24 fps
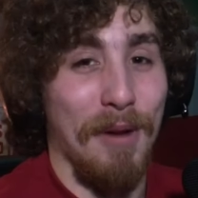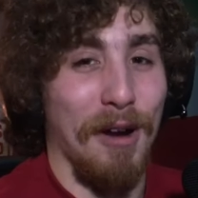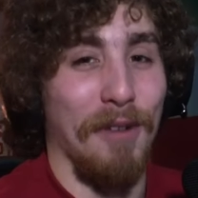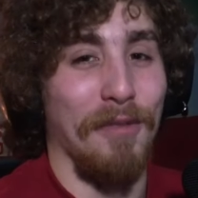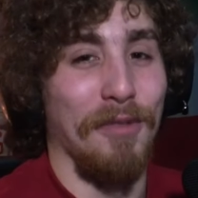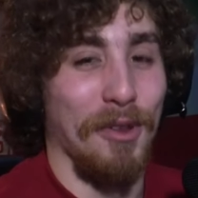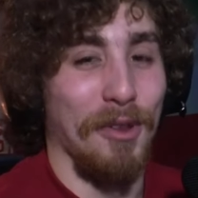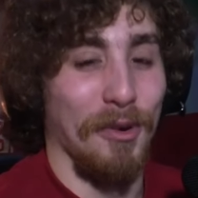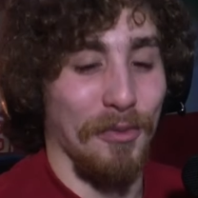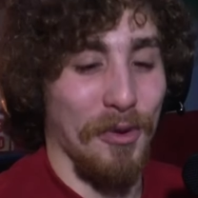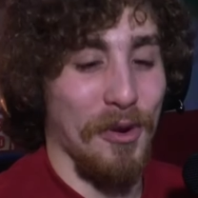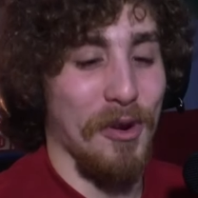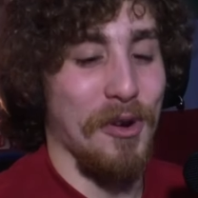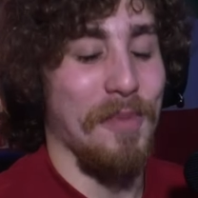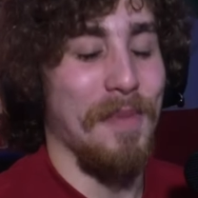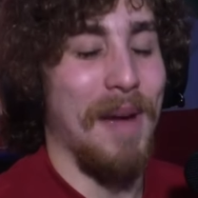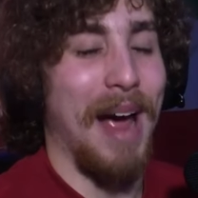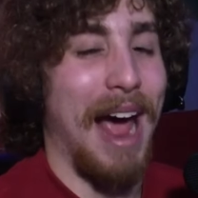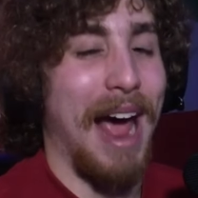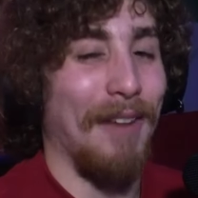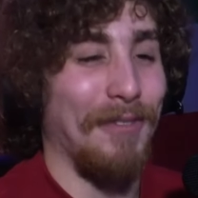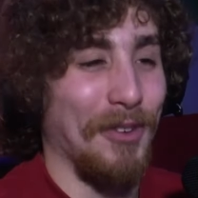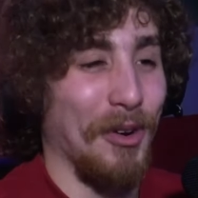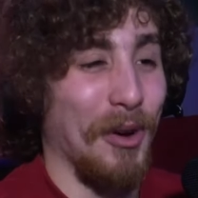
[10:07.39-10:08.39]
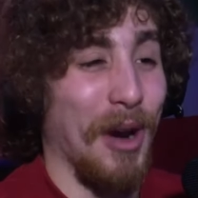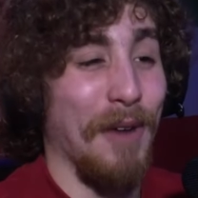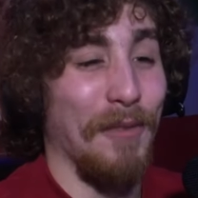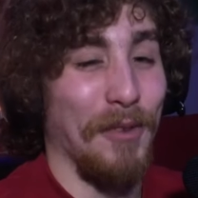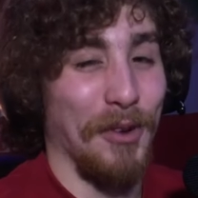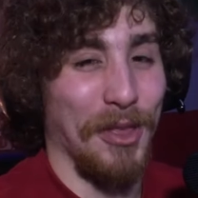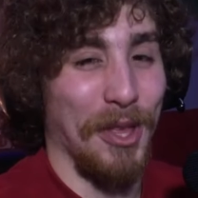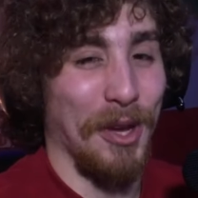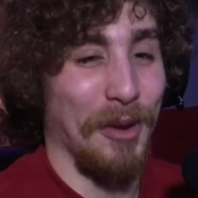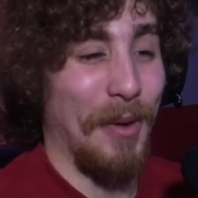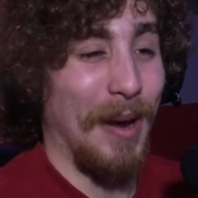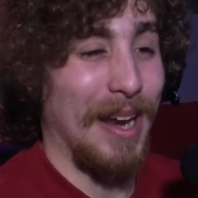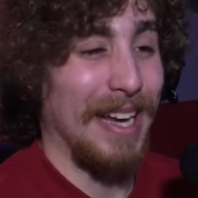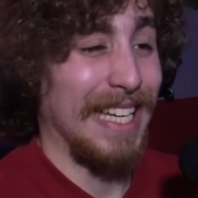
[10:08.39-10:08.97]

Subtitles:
of the room after everything went